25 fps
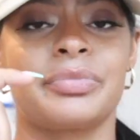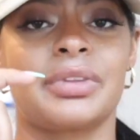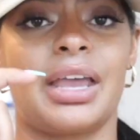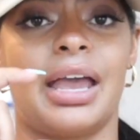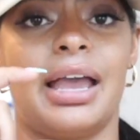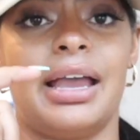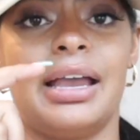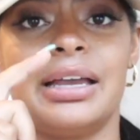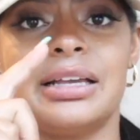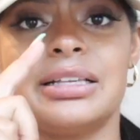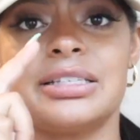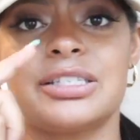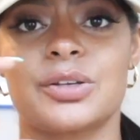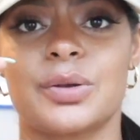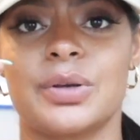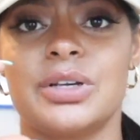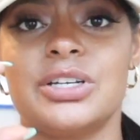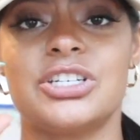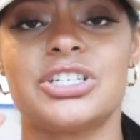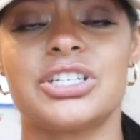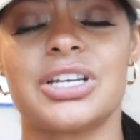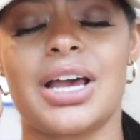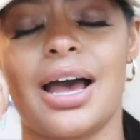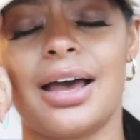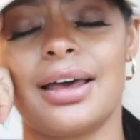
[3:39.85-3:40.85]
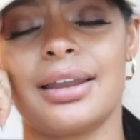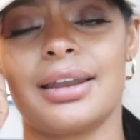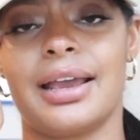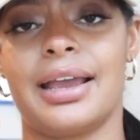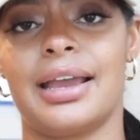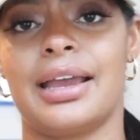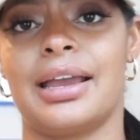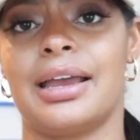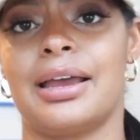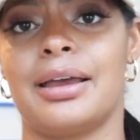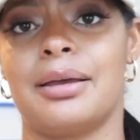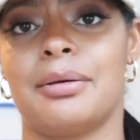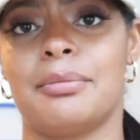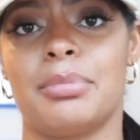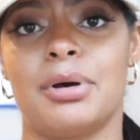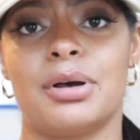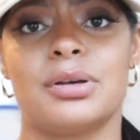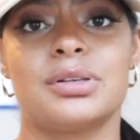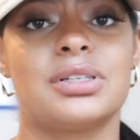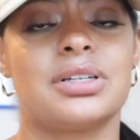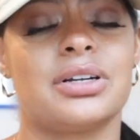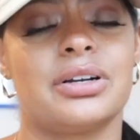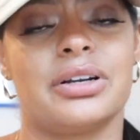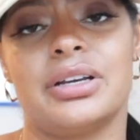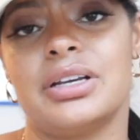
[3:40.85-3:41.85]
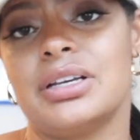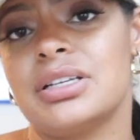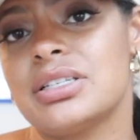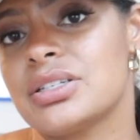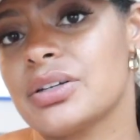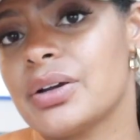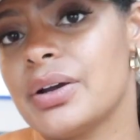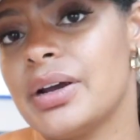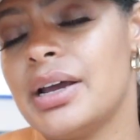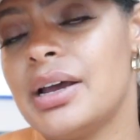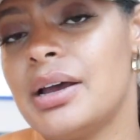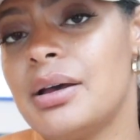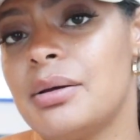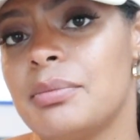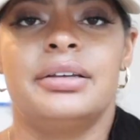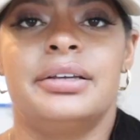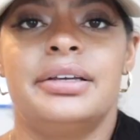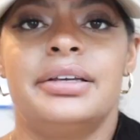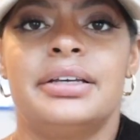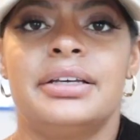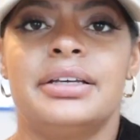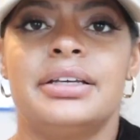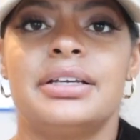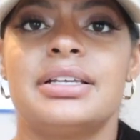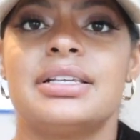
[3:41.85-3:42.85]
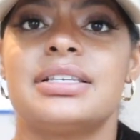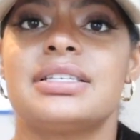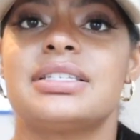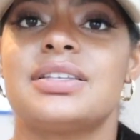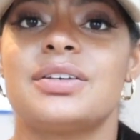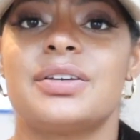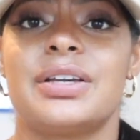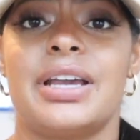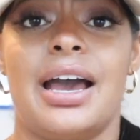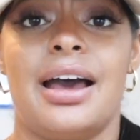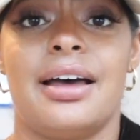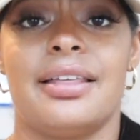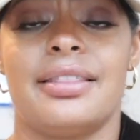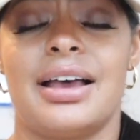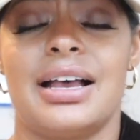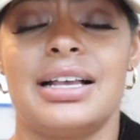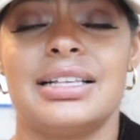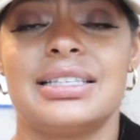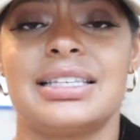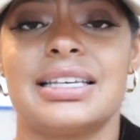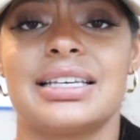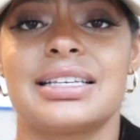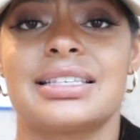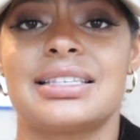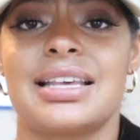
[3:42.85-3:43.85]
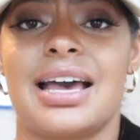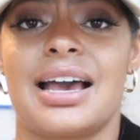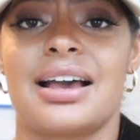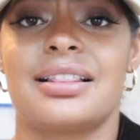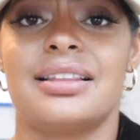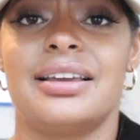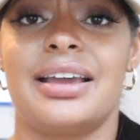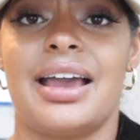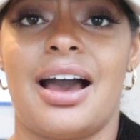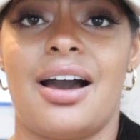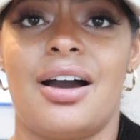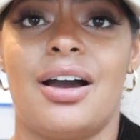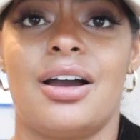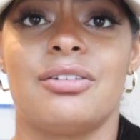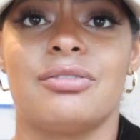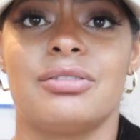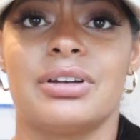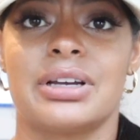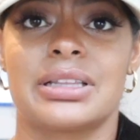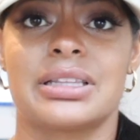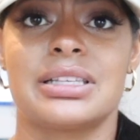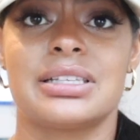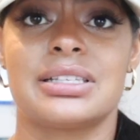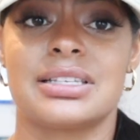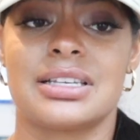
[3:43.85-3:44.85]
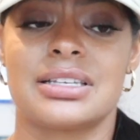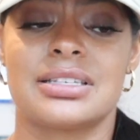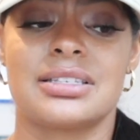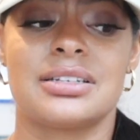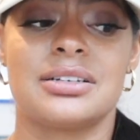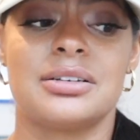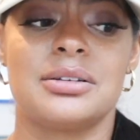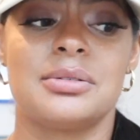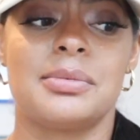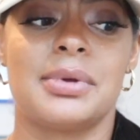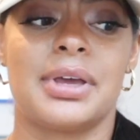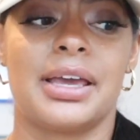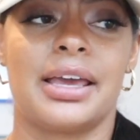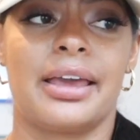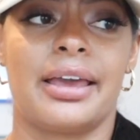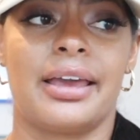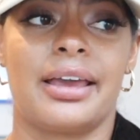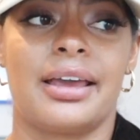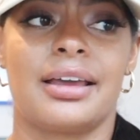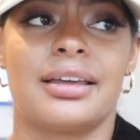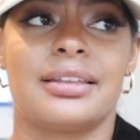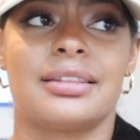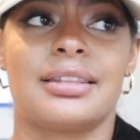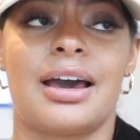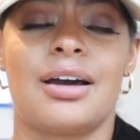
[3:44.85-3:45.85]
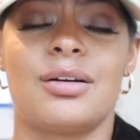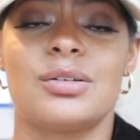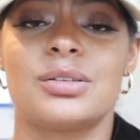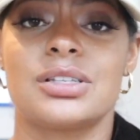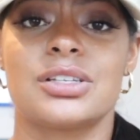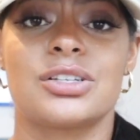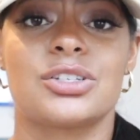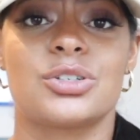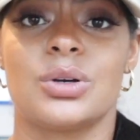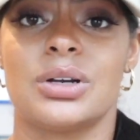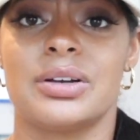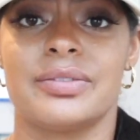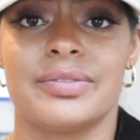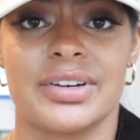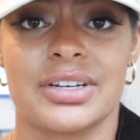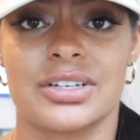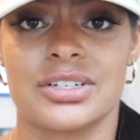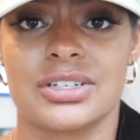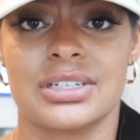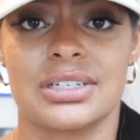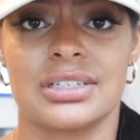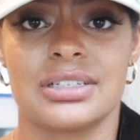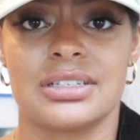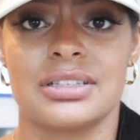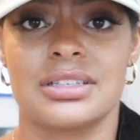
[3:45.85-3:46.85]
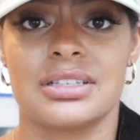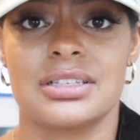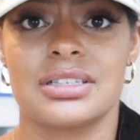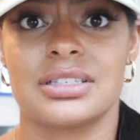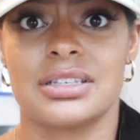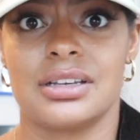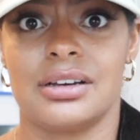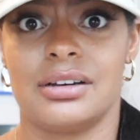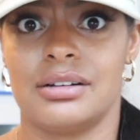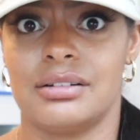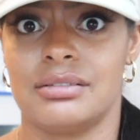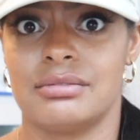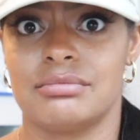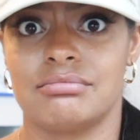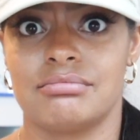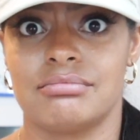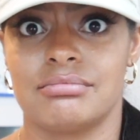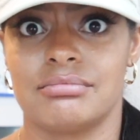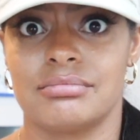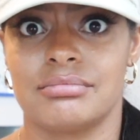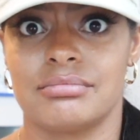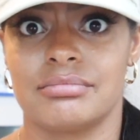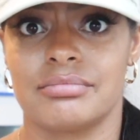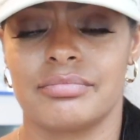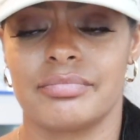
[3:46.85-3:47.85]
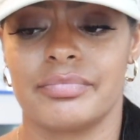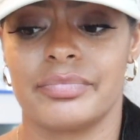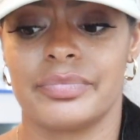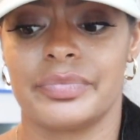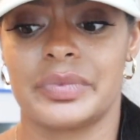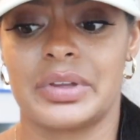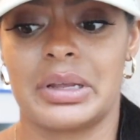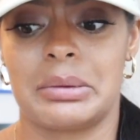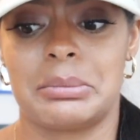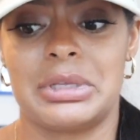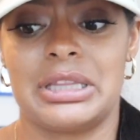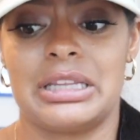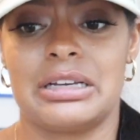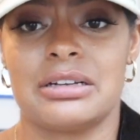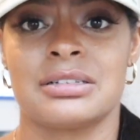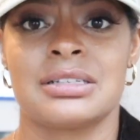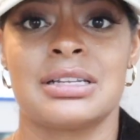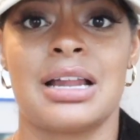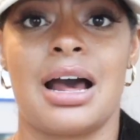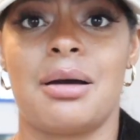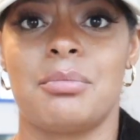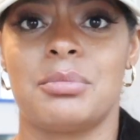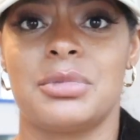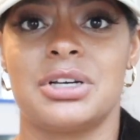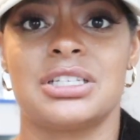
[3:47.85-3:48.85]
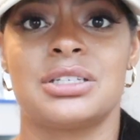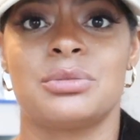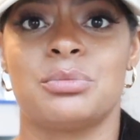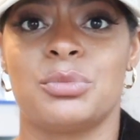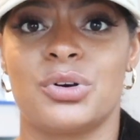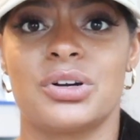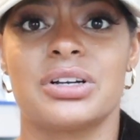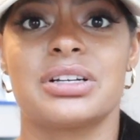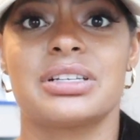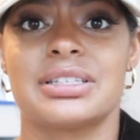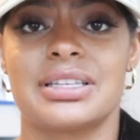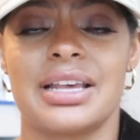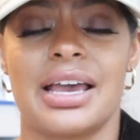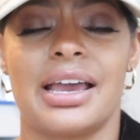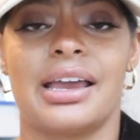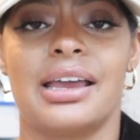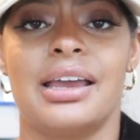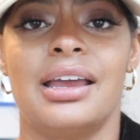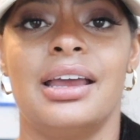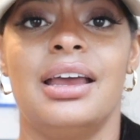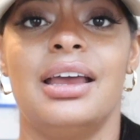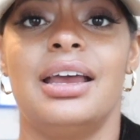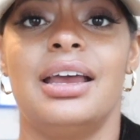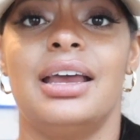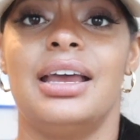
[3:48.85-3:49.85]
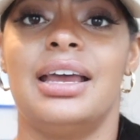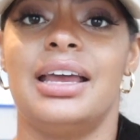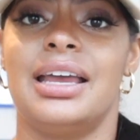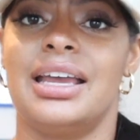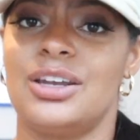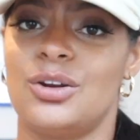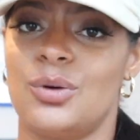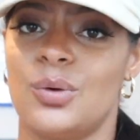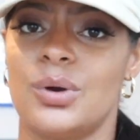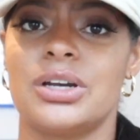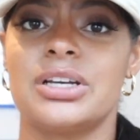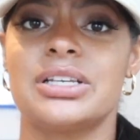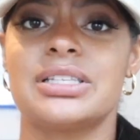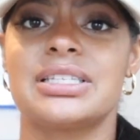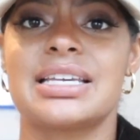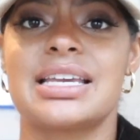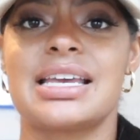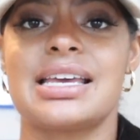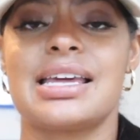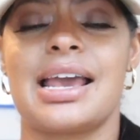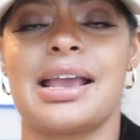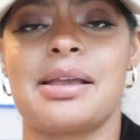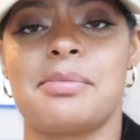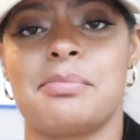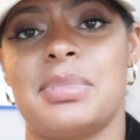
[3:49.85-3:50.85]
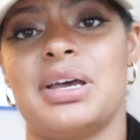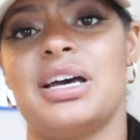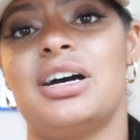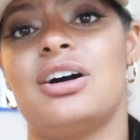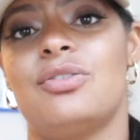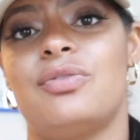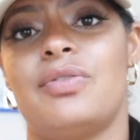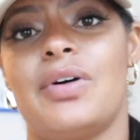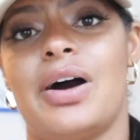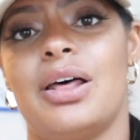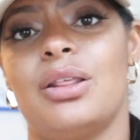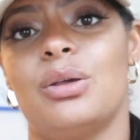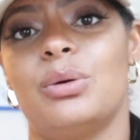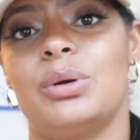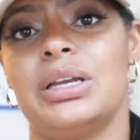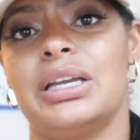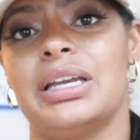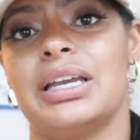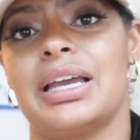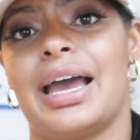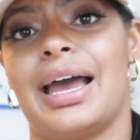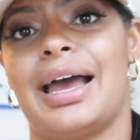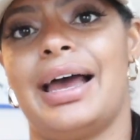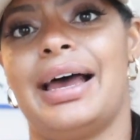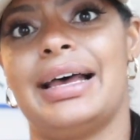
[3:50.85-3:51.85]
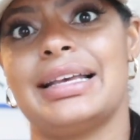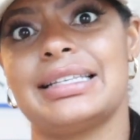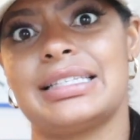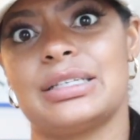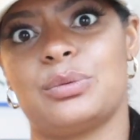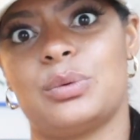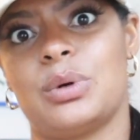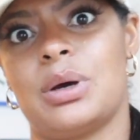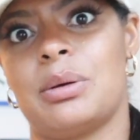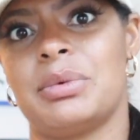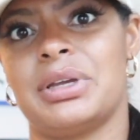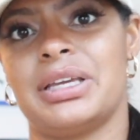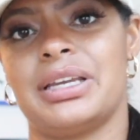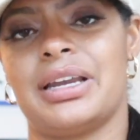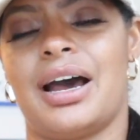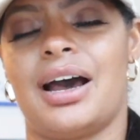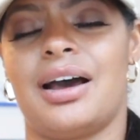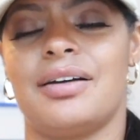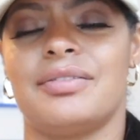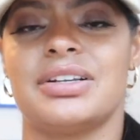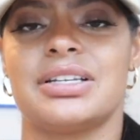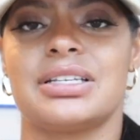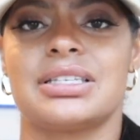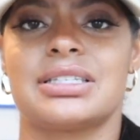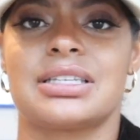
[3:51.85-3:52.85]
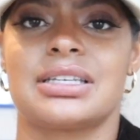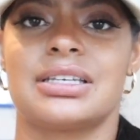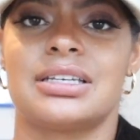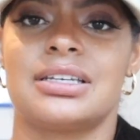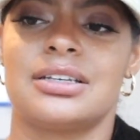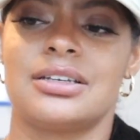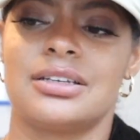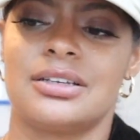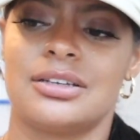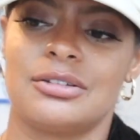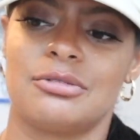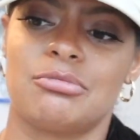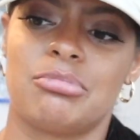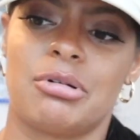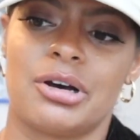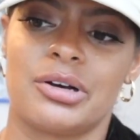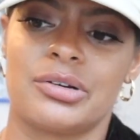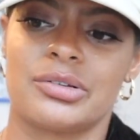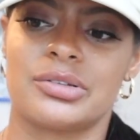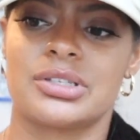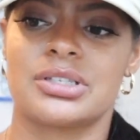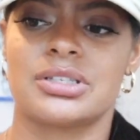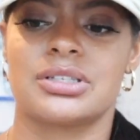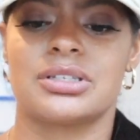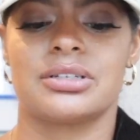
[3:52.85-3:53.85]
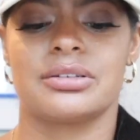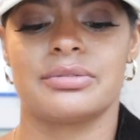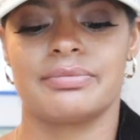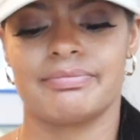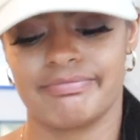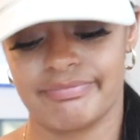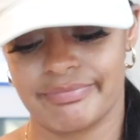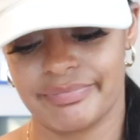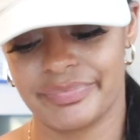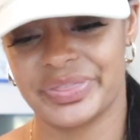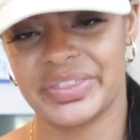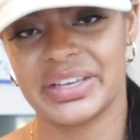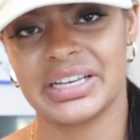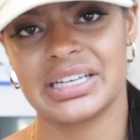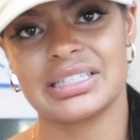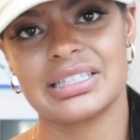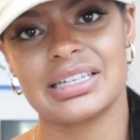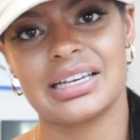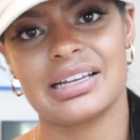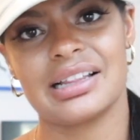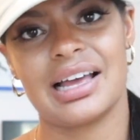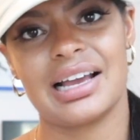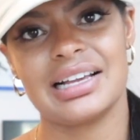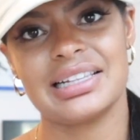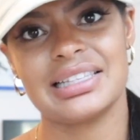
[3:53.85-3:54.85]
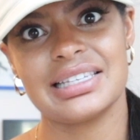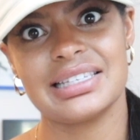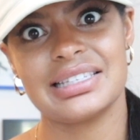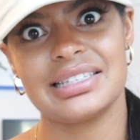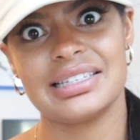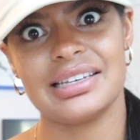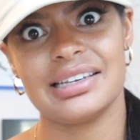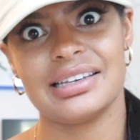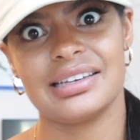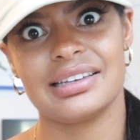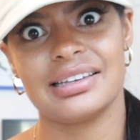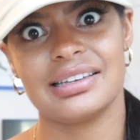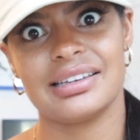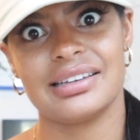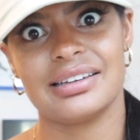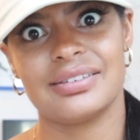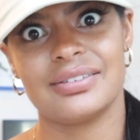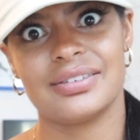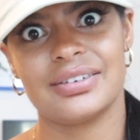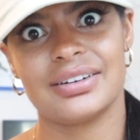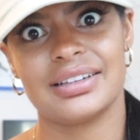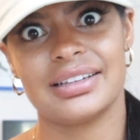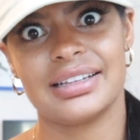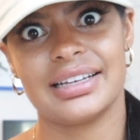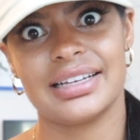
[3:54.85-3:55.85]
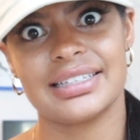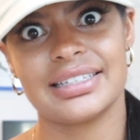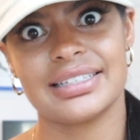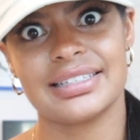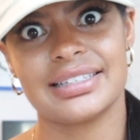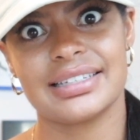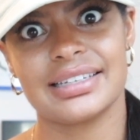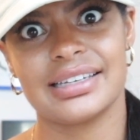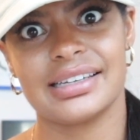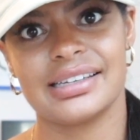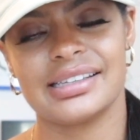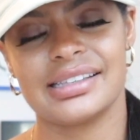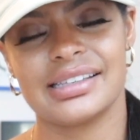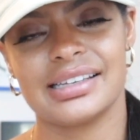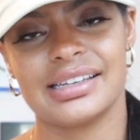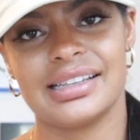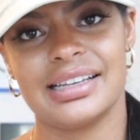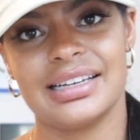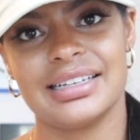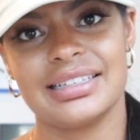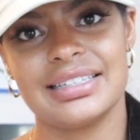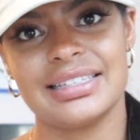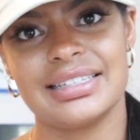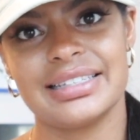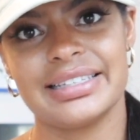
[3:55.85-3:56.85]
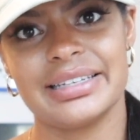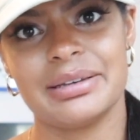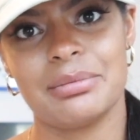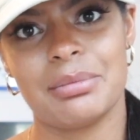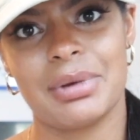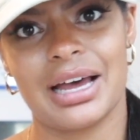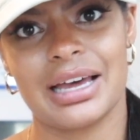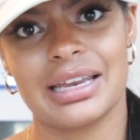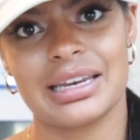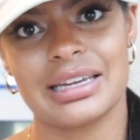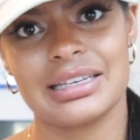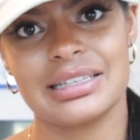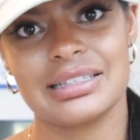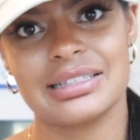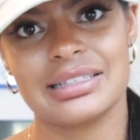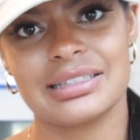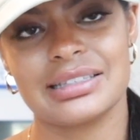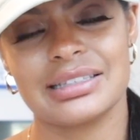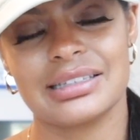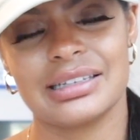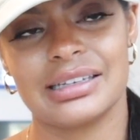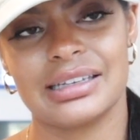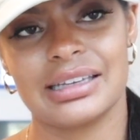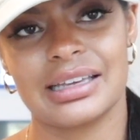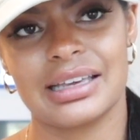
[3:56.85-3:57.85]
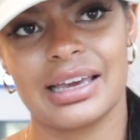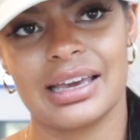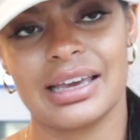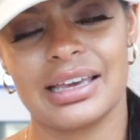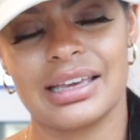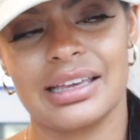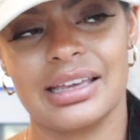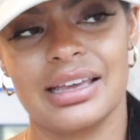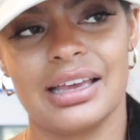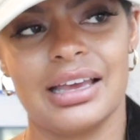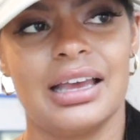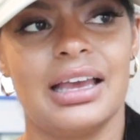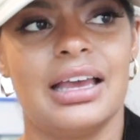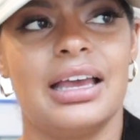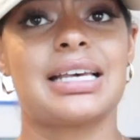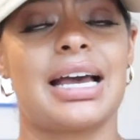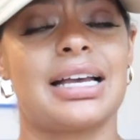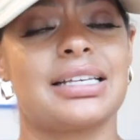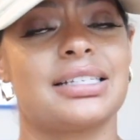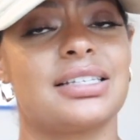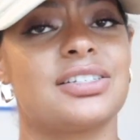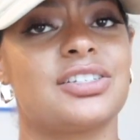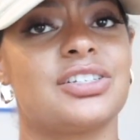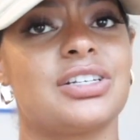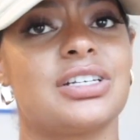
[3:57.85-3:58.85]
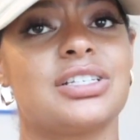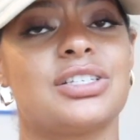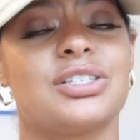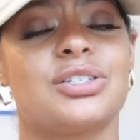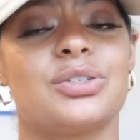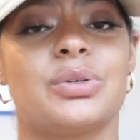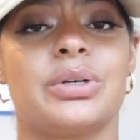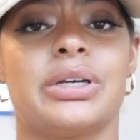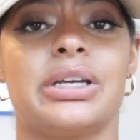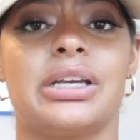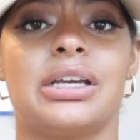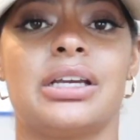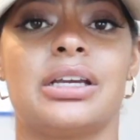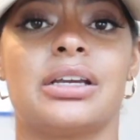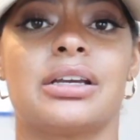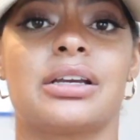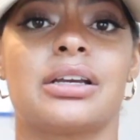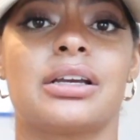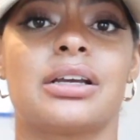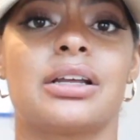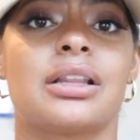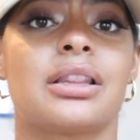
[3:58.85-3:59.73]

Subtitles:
and screenshot and post it on your Instagram. So yeah, that's exactly how I rigged the system, and that was a short version. So, I mean, there's not much more to say. In order to get a male following, as a woman, obviously you post things they like to see. What do they like to see? They like to see bodies. Okay. I suggest doing